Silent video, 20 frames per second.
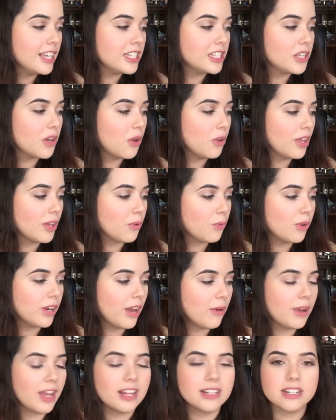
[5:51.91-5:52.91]
so like what
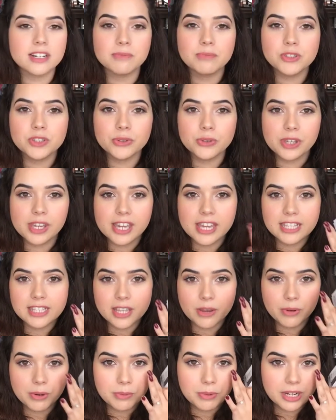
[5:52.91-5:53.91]
I ended up doing is
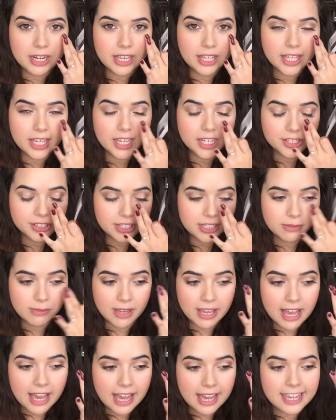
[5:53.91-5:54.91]
I would put it like underneath
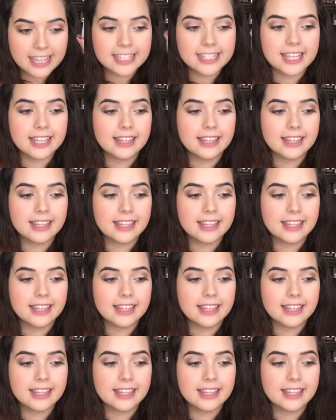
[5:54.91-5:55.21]
my eyes,